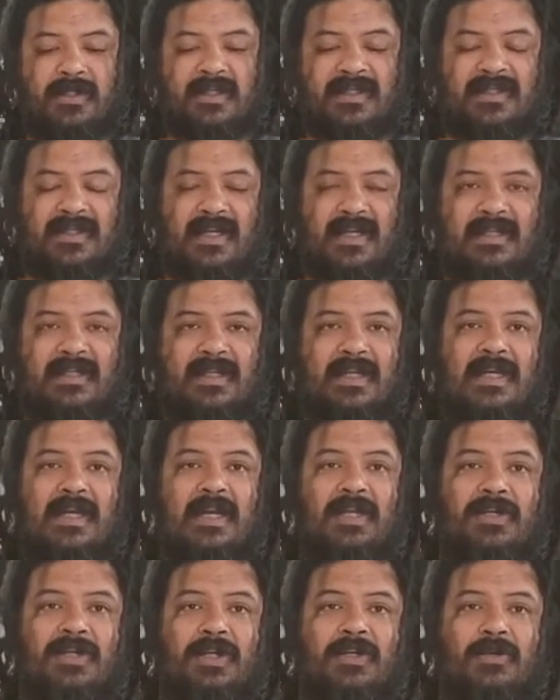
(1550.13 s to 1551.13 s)
to 16
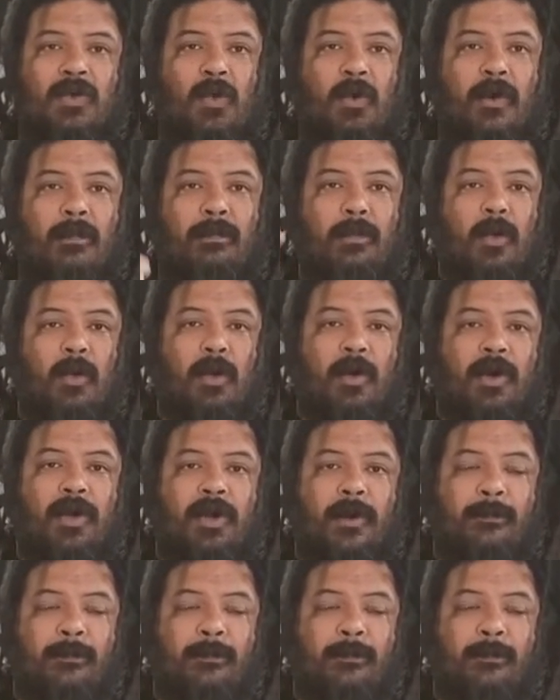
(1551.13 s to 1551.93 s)
inches or more,